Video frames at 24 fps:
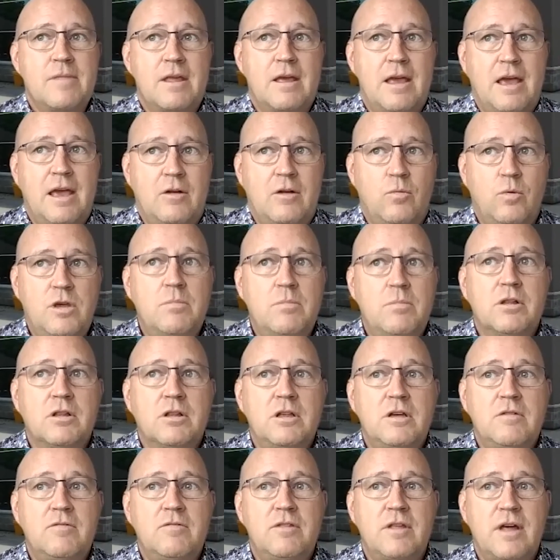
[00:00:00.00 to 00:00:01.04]
and we
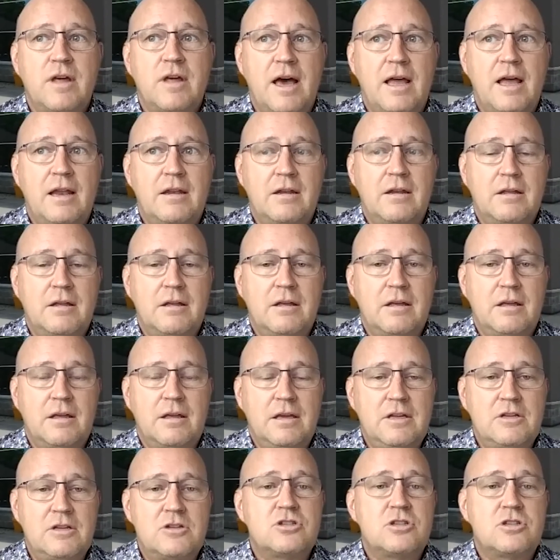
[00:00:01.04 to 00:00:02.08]
believe that
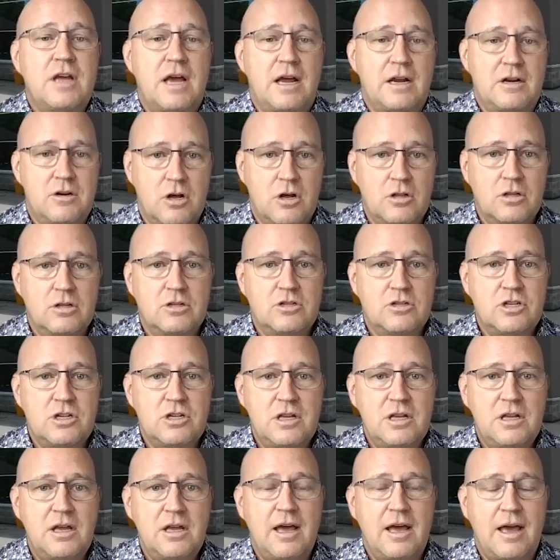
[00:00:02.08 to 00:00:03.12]
each
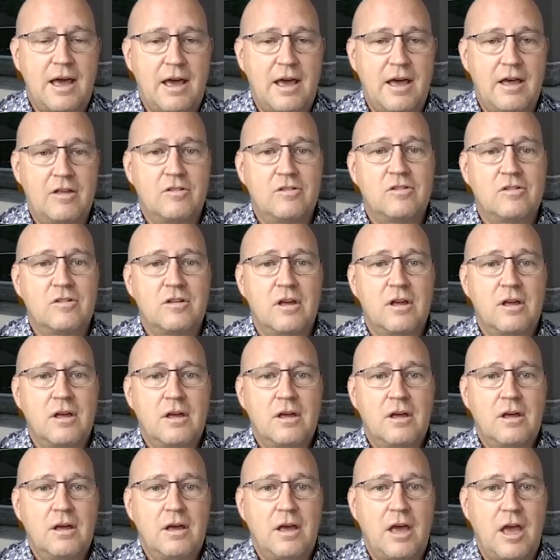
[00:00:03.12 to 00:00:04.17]
technology has
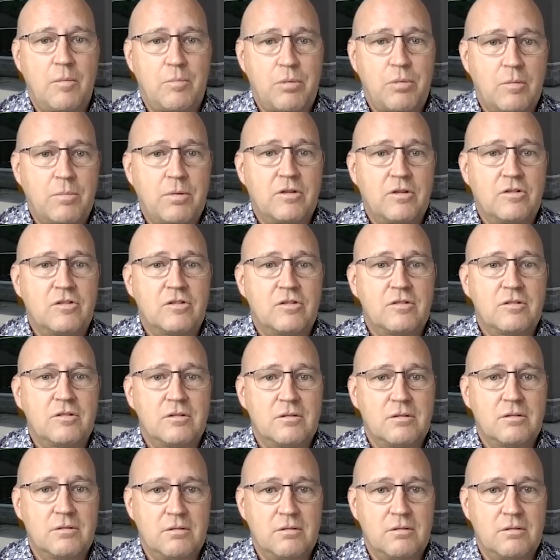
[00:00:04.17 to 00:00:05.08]
a purpose